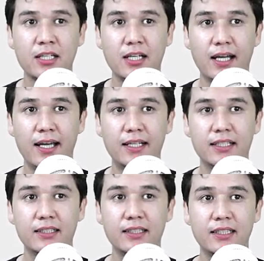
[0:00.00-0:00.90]

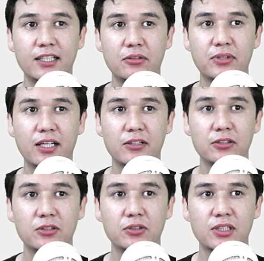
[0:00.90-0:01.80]
And here we are
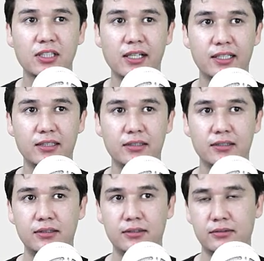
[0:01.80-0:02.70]
using like
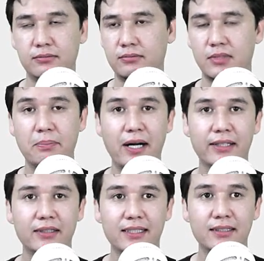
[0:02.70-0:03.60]
the
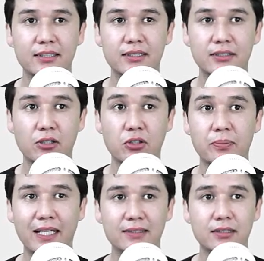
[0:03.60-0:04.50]
parenthesis or
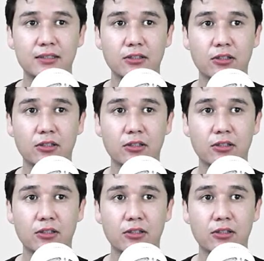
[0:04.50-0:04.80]
braces.